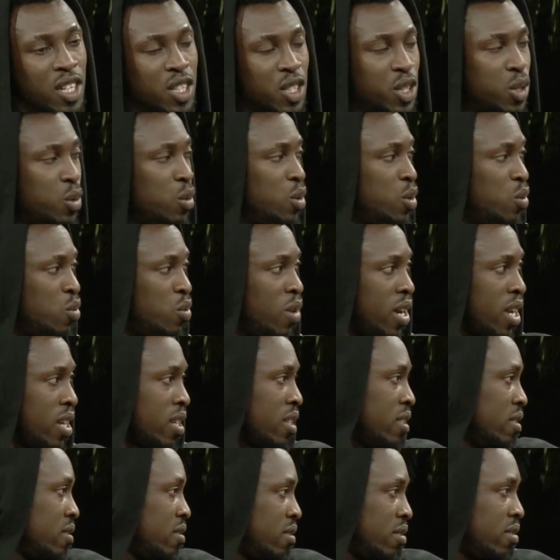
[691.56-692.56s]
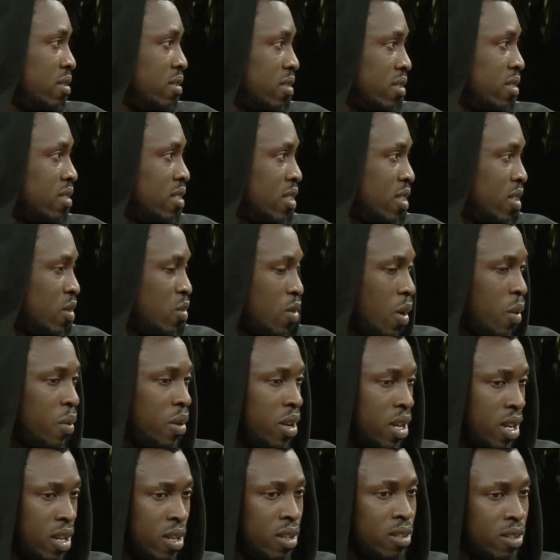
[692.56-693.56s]
she would wait
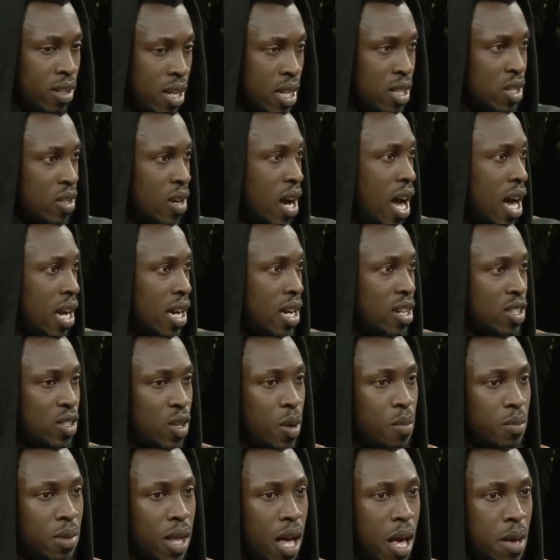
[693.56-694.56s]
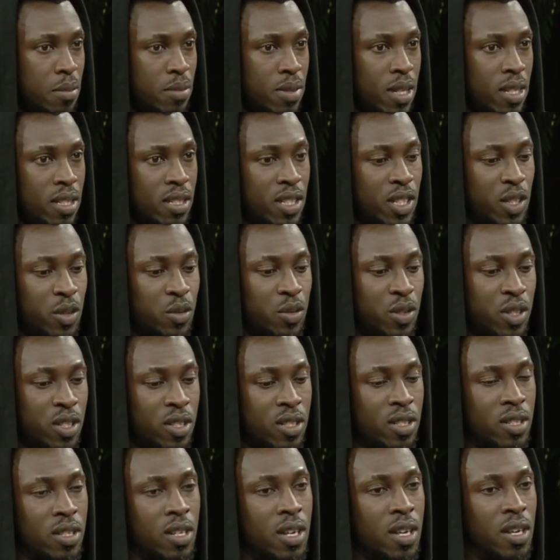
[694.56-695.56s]
when we get to hang out sometime. Then she would
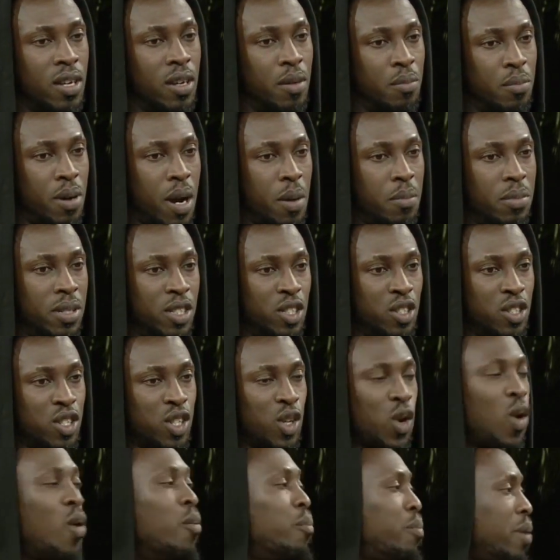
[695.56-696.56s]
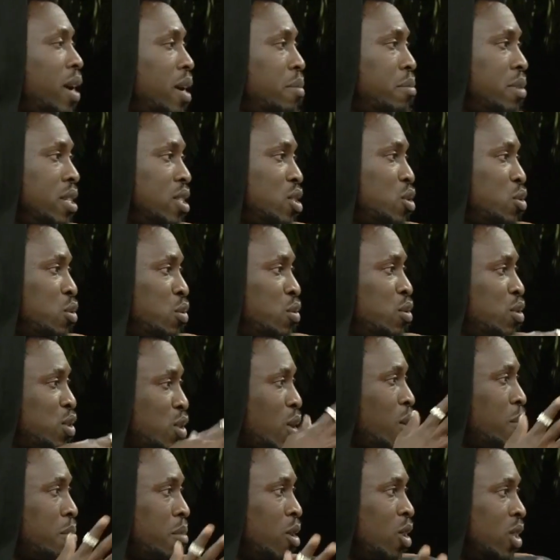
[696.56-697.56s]
just probably just compare me to
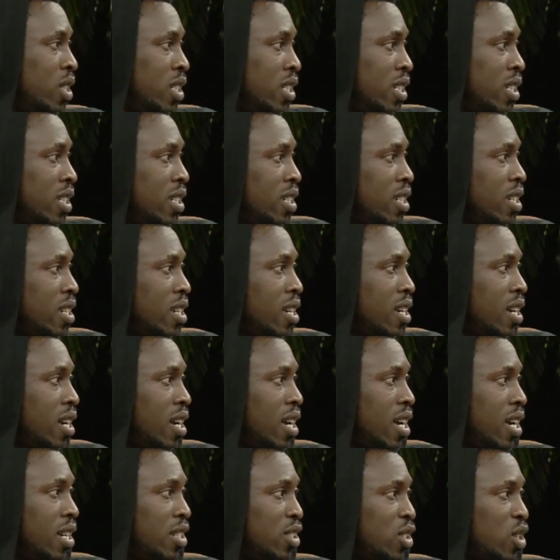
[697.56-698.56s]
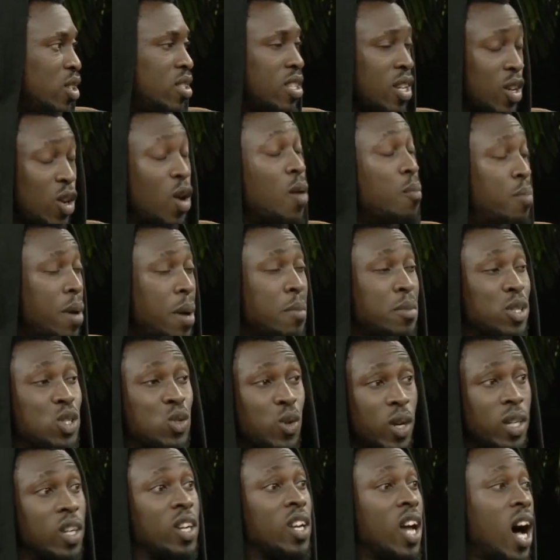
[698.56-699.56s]
somebody, and just compare me
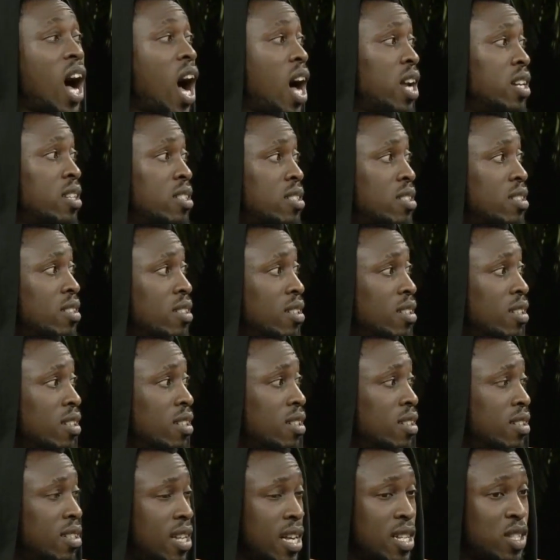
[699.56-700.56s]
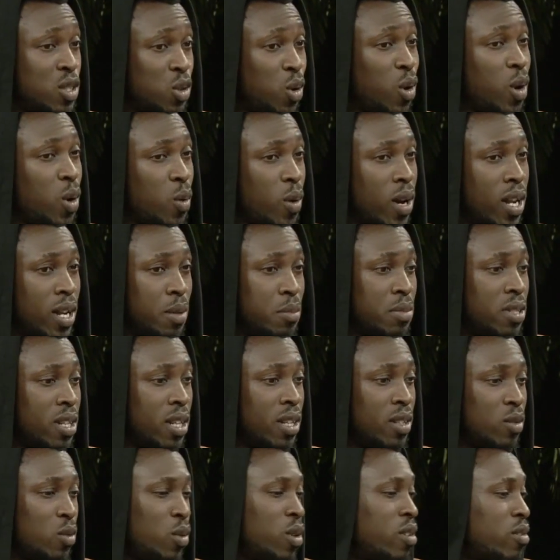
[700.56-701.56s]
to another artist that's doing well. I'm
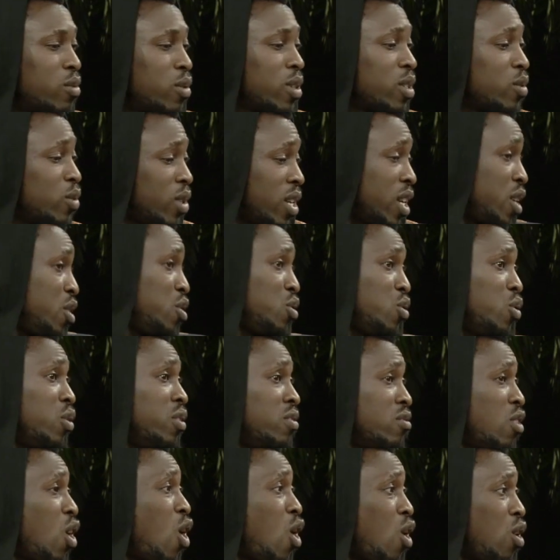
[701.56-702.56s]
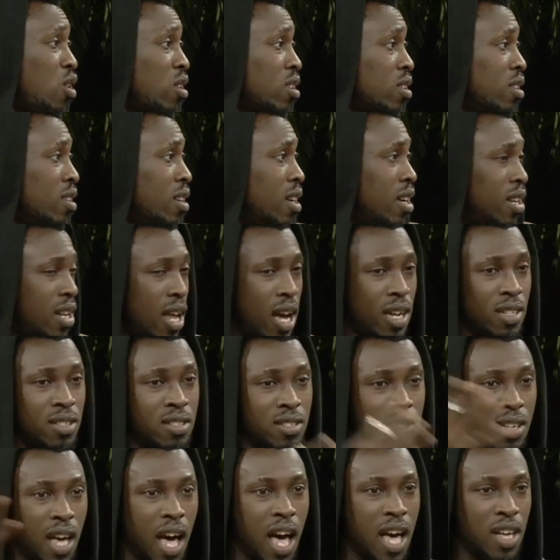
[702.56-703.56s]
saying, what are you doing wrong?
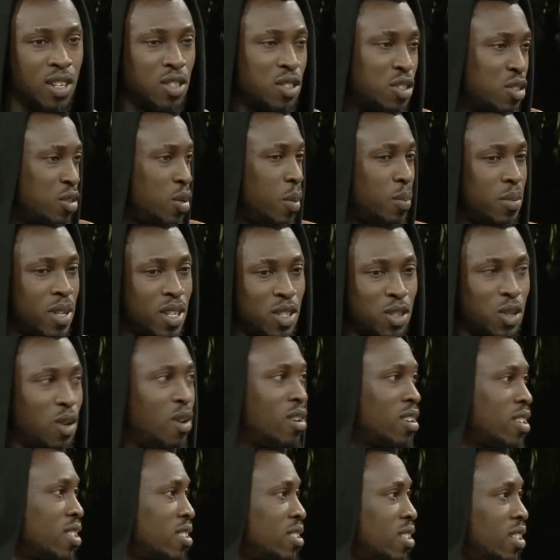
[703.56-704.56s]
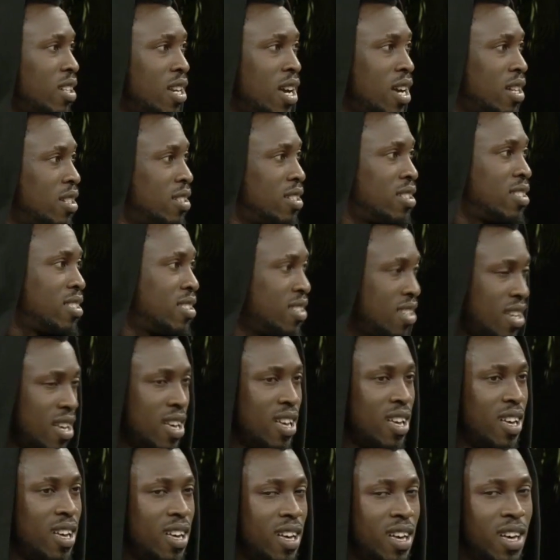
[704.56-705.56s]
Like this guy just dropped a song yesterday, and
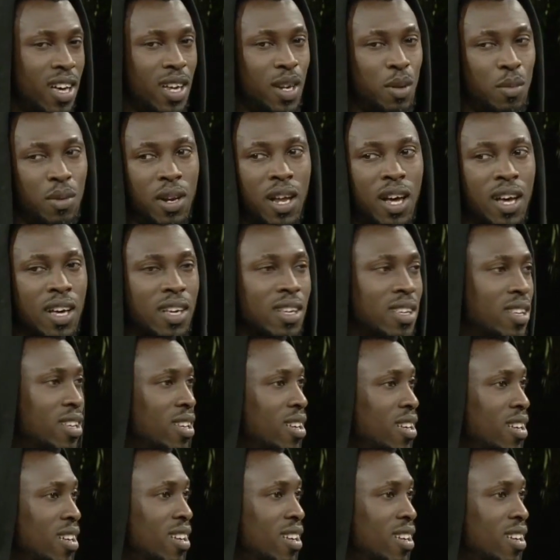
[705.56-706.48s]
I'm like,